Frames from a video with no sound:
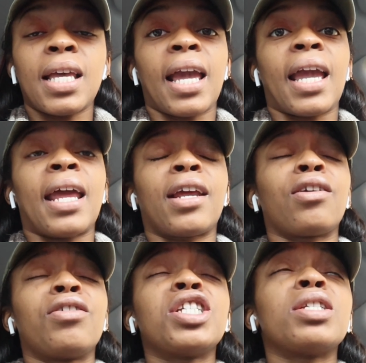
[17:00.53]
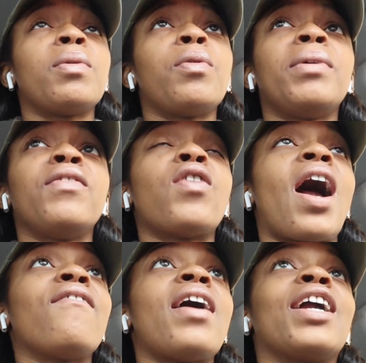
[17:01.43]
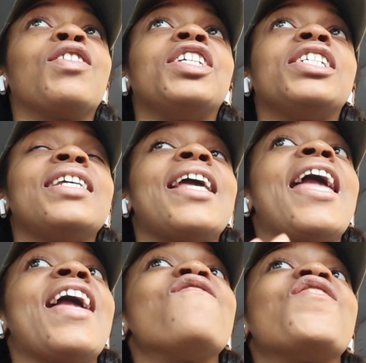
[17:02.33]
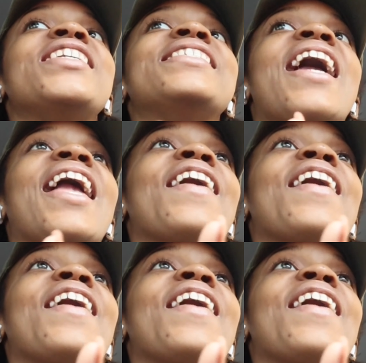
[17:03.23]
and Christian's been with me for, I've had Christian every day